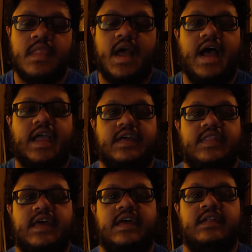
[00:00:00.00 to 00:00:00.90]
I can
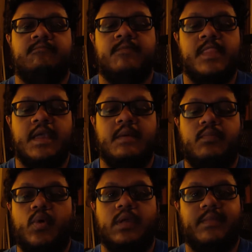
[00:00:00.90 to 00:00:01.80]
then
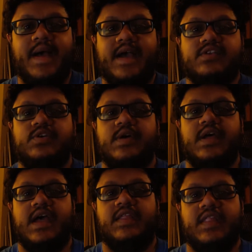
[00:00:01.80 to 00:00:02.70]
point back to
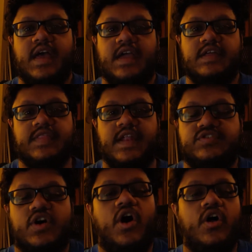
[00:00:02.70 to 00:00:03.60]
it, and then
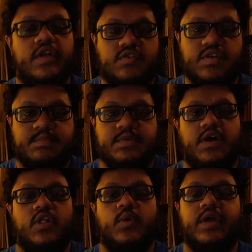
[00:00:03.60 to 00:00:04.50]
it's all encrypted
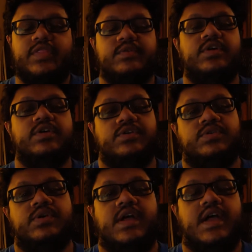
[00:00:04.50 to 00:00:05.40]
all the way
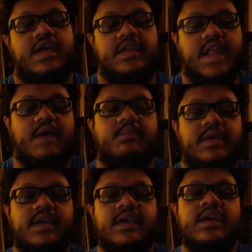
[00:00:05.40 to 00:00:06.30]
through, and not
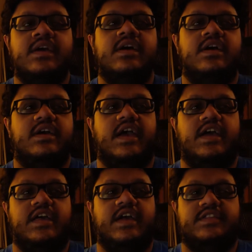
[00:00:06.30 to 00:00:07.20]
be
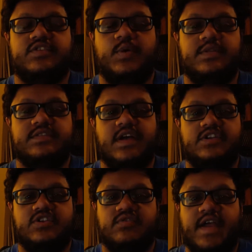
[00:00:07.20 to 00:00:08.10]
so it's
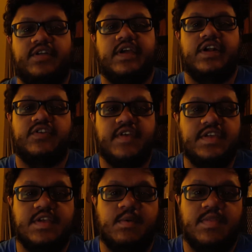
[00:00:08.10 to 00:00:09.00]
not directly
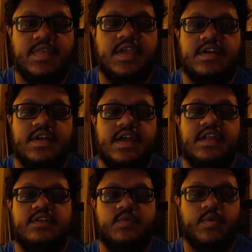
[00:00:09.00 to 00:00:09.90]
interfacing with the
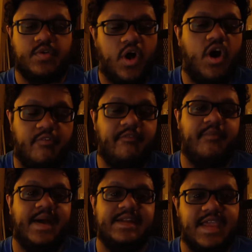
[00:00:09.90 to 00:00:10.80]
internet with all of
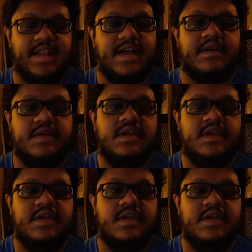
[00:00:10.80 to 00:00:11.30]
my data.